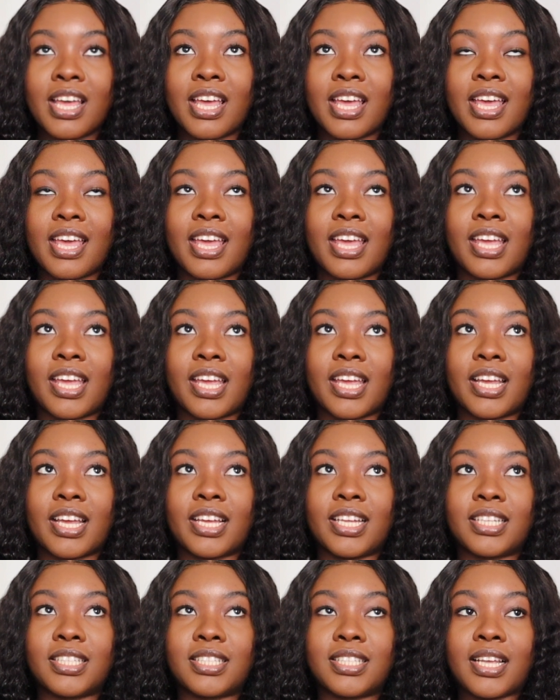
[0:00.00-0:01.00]

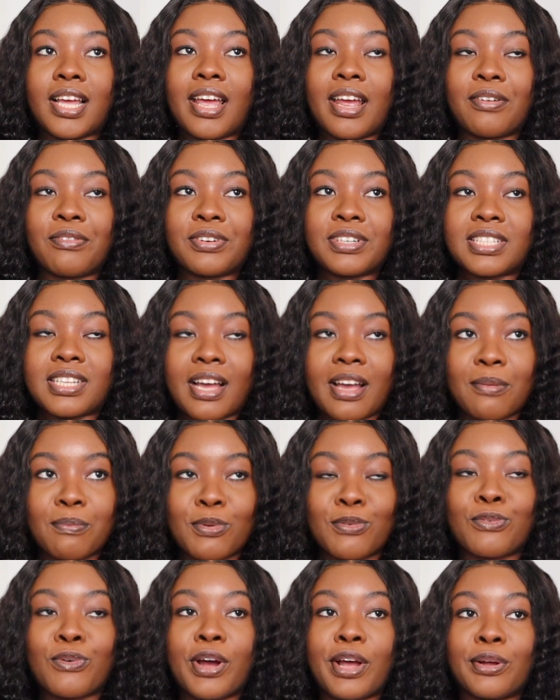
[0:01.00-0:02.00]
and every time
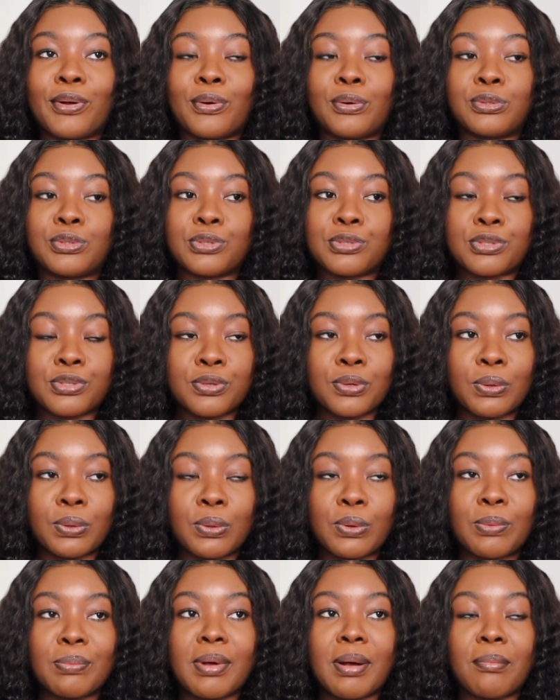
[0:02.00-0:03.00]
before I go to
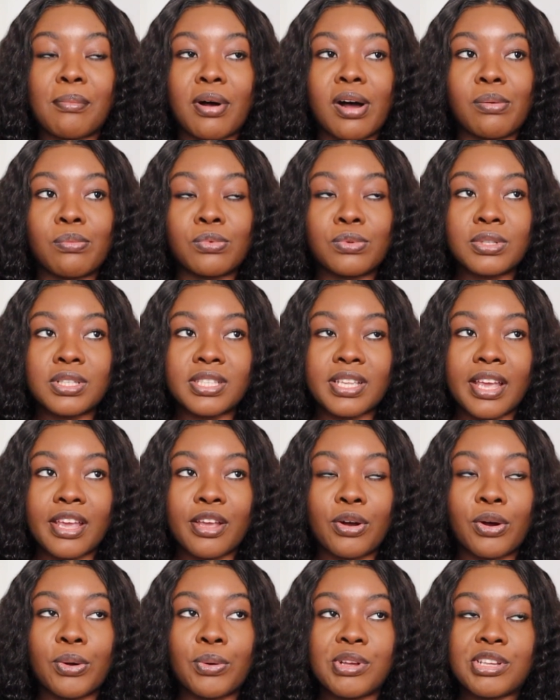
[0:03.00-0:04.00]
school, my mom will
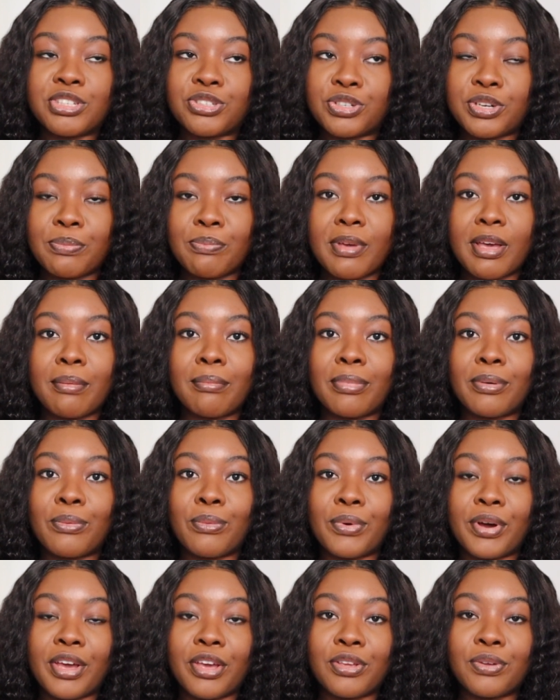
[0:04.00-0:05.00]
say, always remember
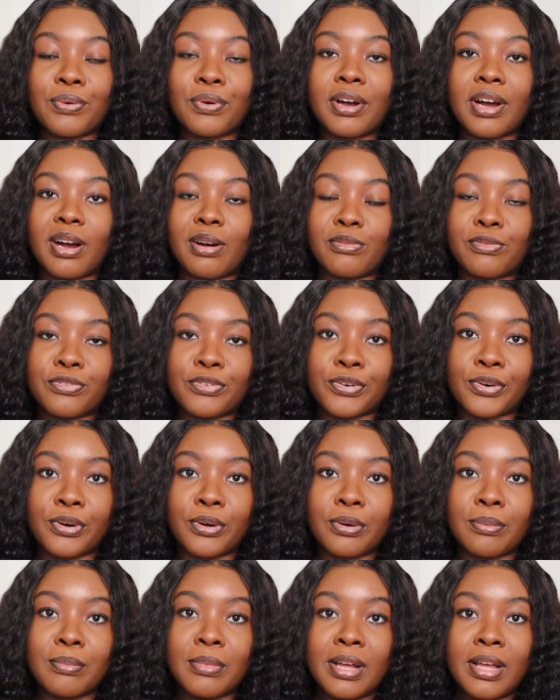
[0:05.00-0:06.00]
where you come
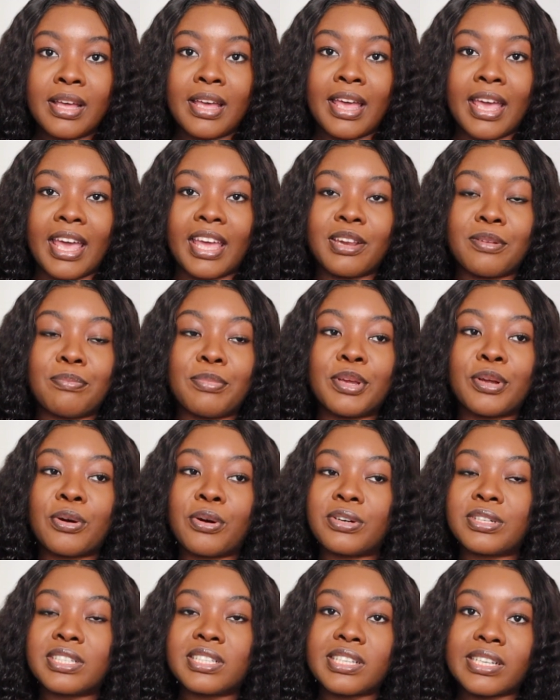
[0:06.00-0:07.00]
from and be
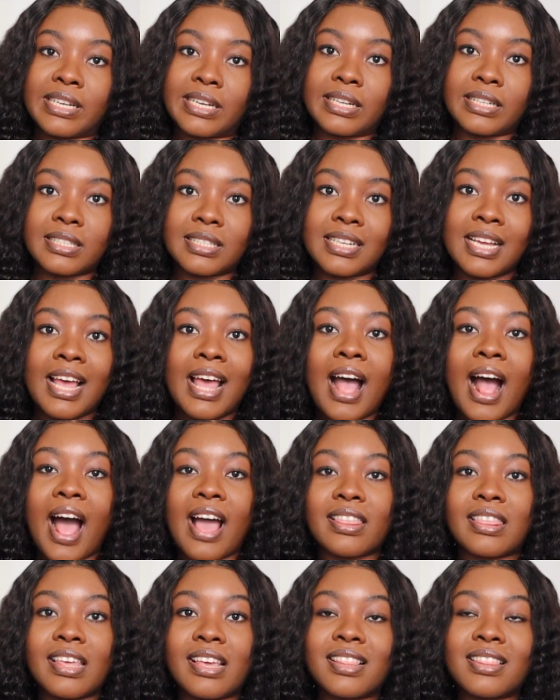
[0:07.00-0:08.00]
content.
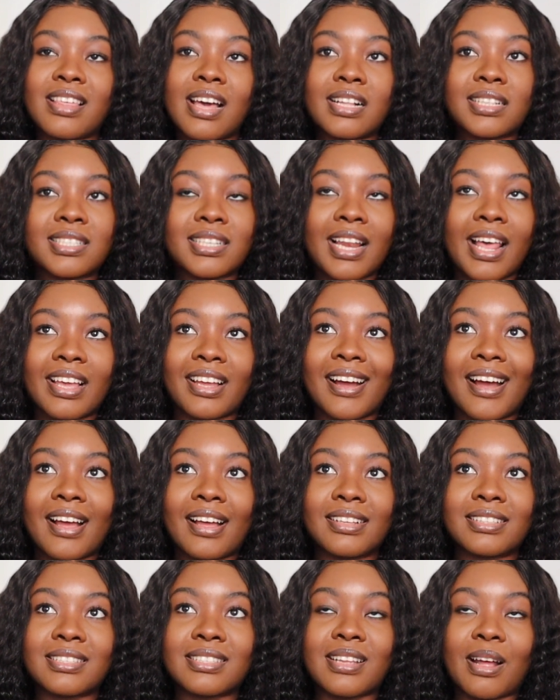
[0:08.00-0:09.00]
I think that's like
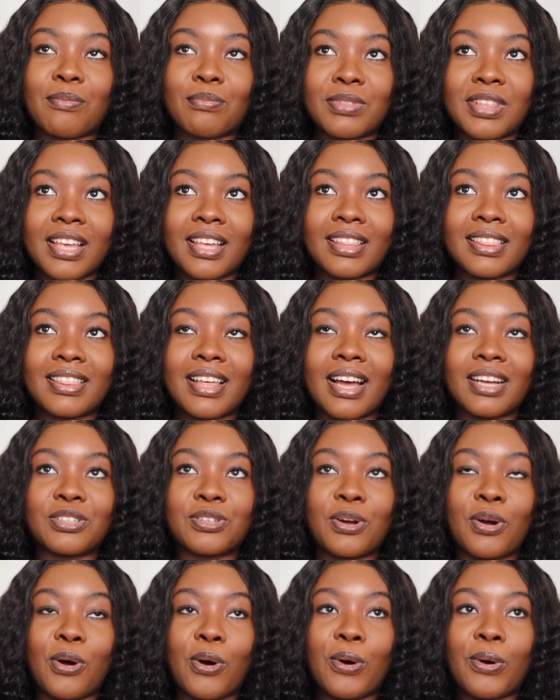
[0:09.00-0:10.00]
something that
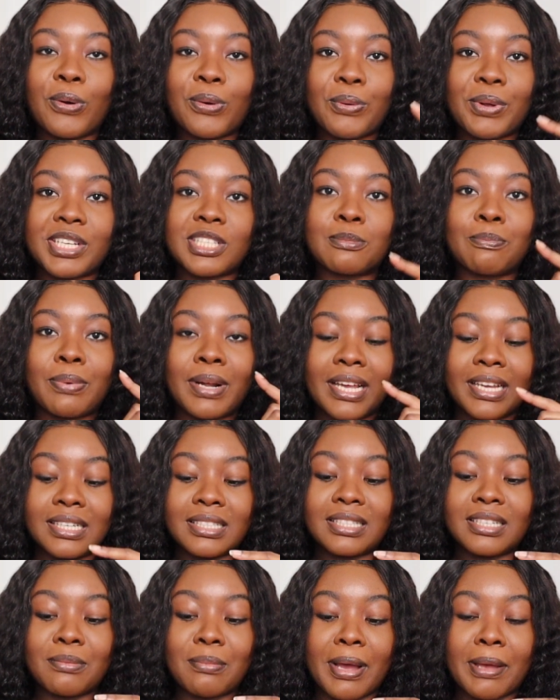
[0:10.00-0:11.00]
always
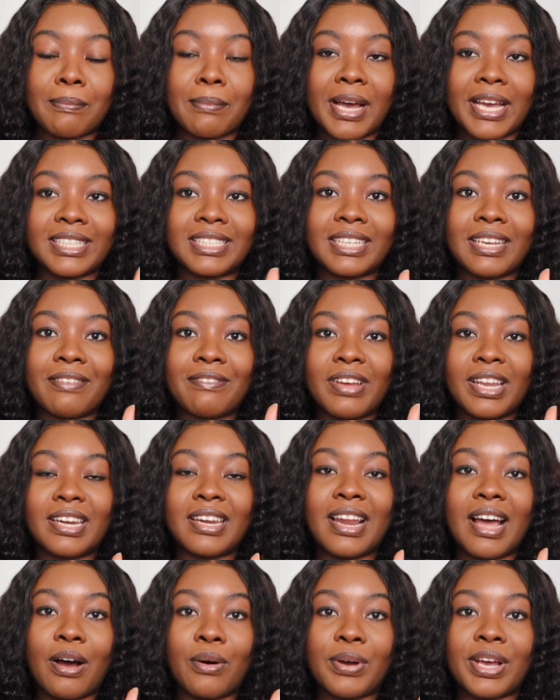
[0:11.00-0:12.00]
played in my mind,
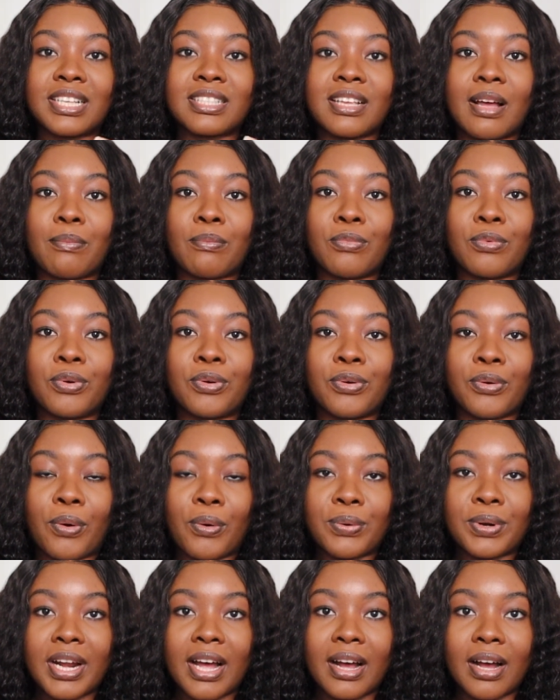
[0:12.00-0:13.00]
even now as I'm
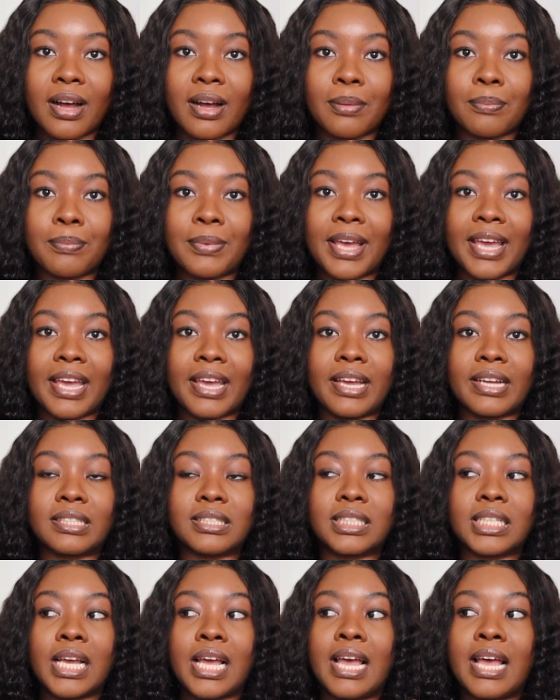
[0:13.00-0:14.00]
grown up
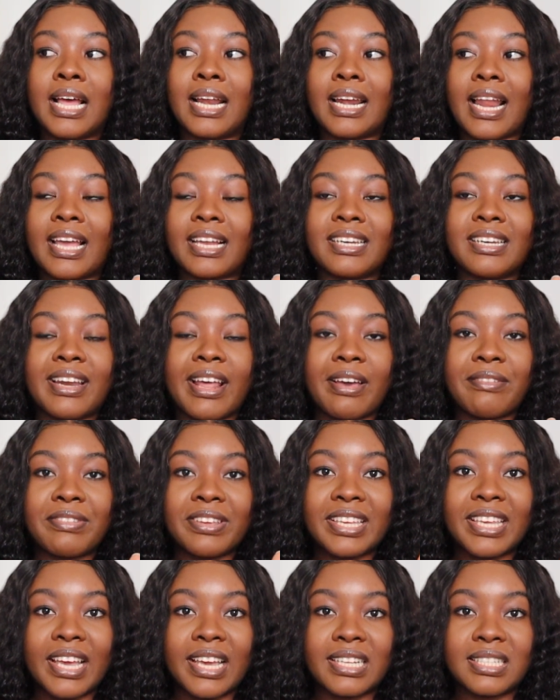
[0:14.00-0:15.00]
and like
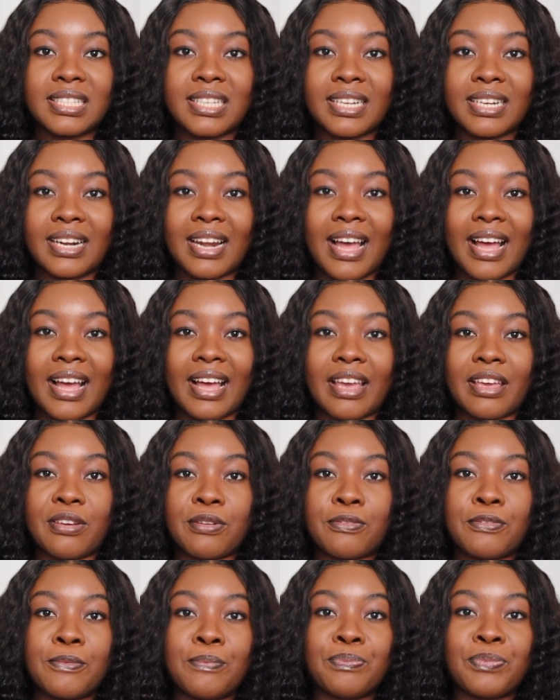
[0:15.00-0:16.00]
navigating
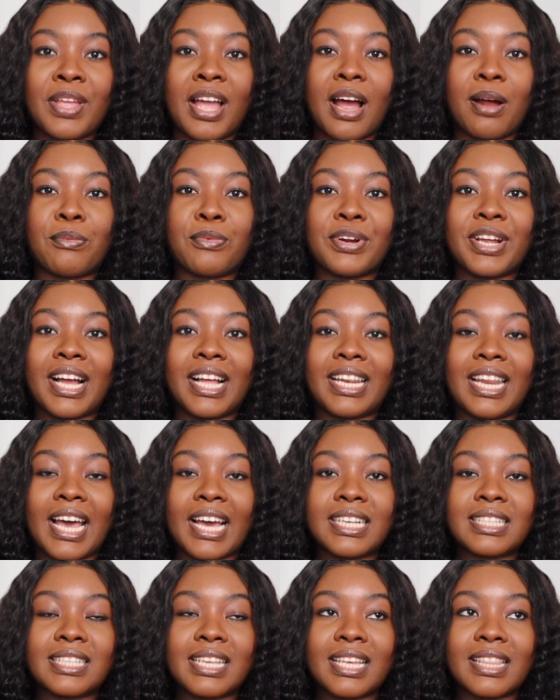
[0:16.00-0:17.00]
life. I'm
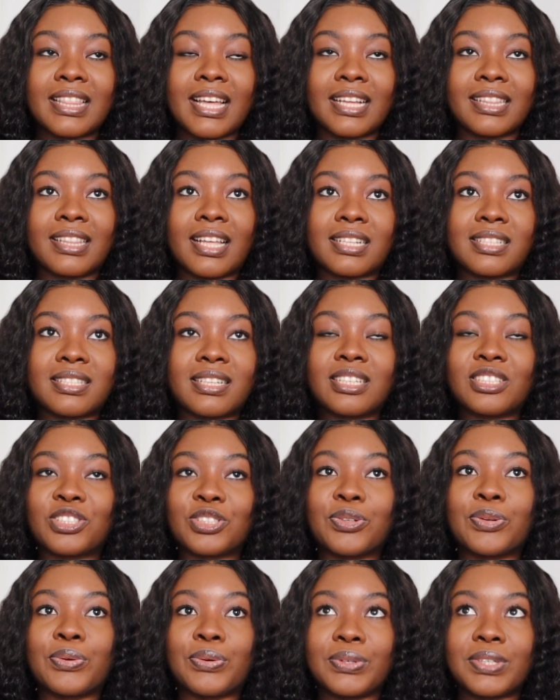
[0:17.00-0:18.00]
realizing that that's
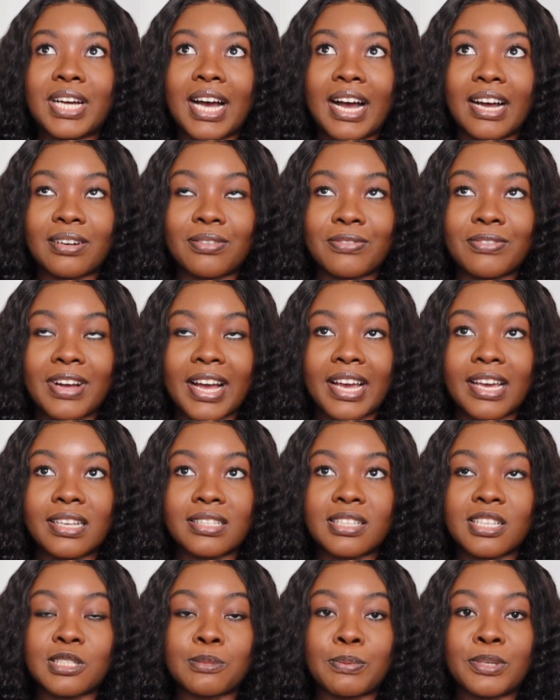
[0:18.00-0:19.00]
such good
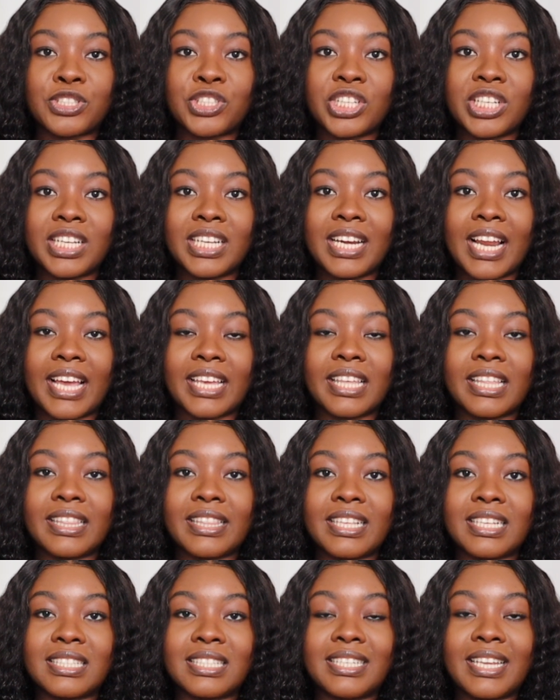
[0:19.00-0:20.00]
advice, especially like in
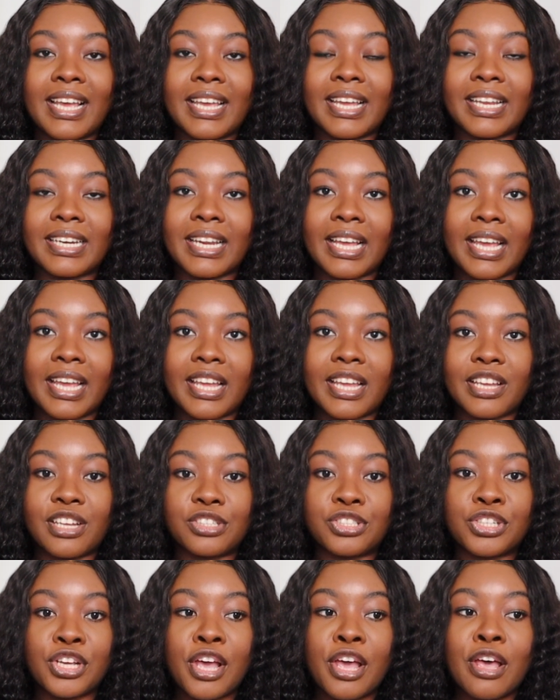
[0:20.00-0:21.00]
this day and
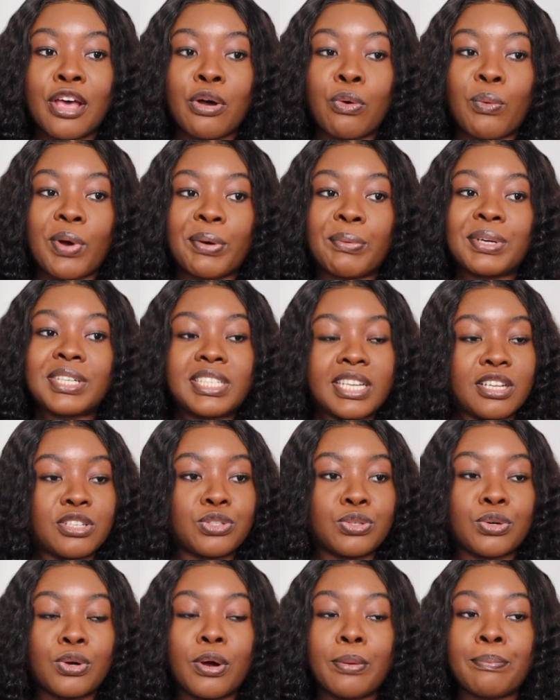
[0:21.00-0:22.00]
age where we tend
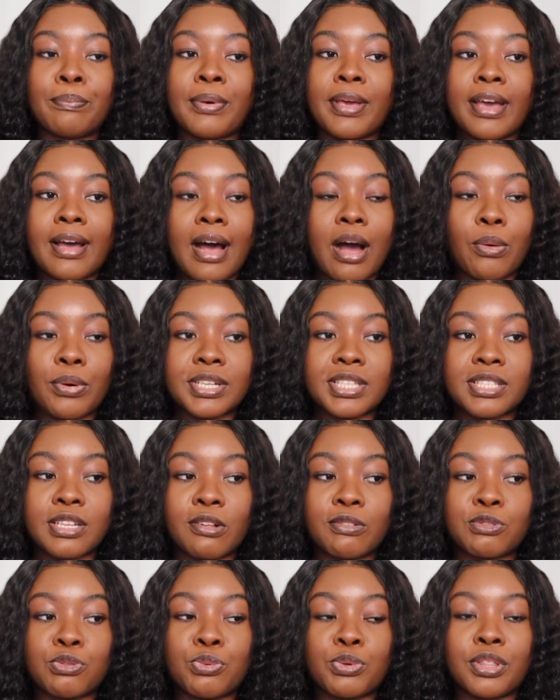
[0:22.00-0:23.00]
to compare
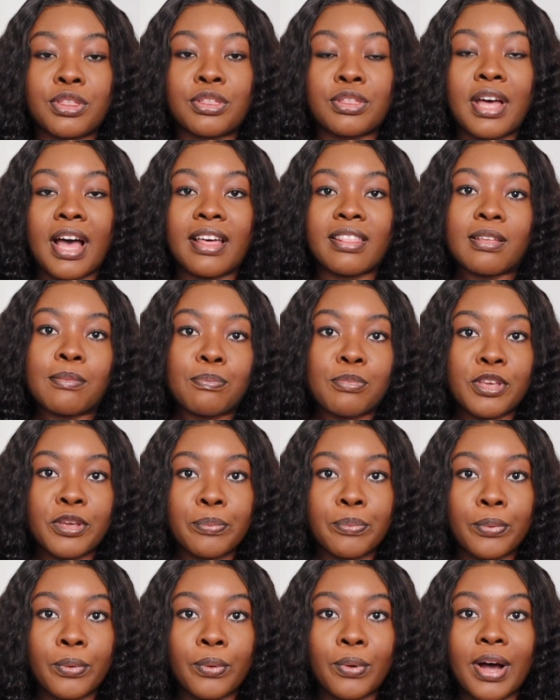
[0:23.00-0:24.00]
ourselves with other
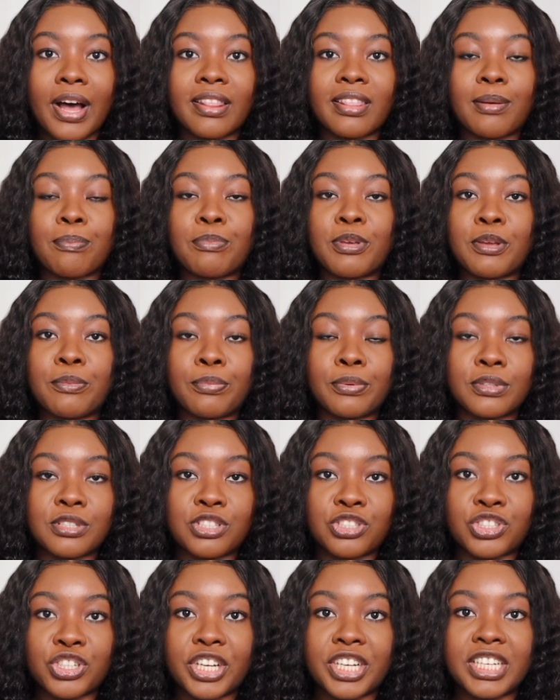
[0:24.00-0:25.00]
people, other
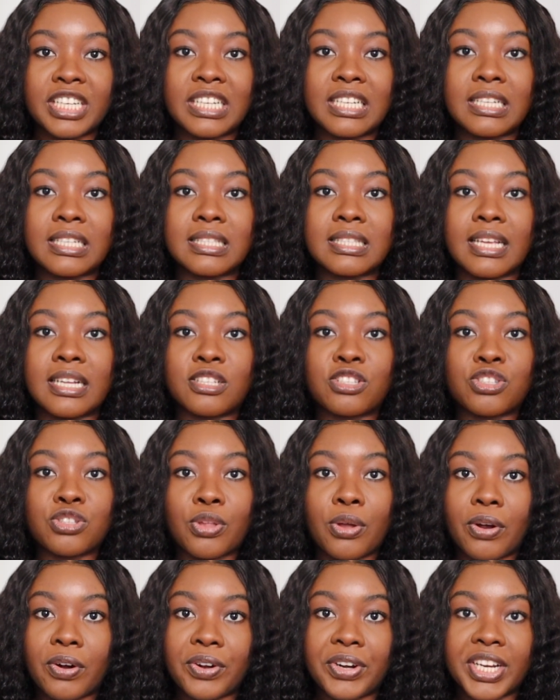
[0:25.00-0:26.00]
people's journeys and
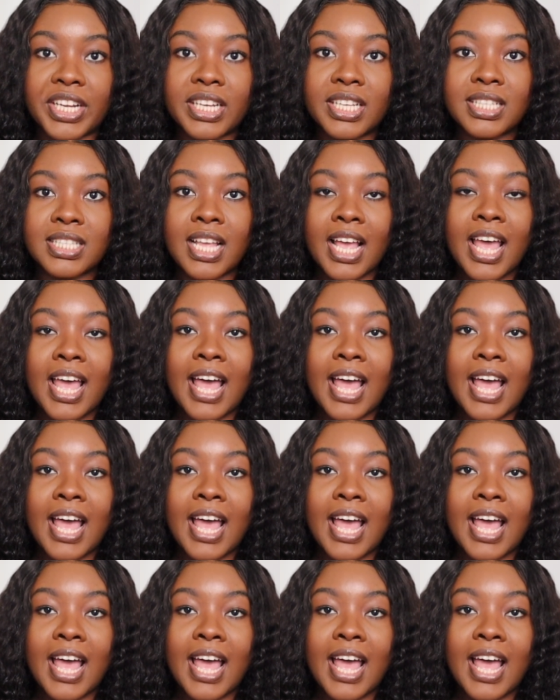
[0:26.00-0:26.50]
stories.